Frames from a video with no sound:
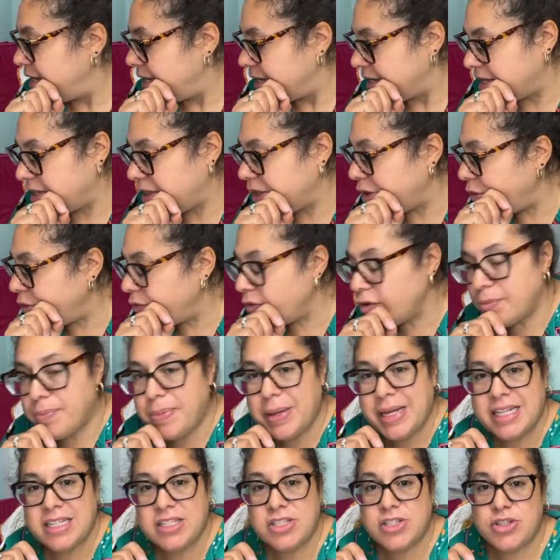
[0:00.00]
Clover
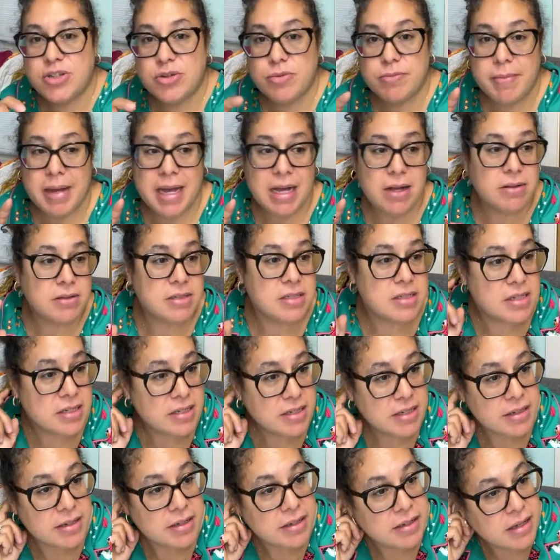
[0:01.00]
pins do melt.
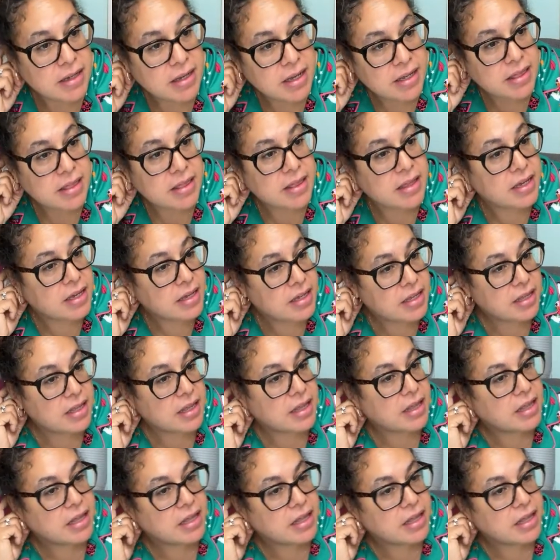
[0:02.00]
I think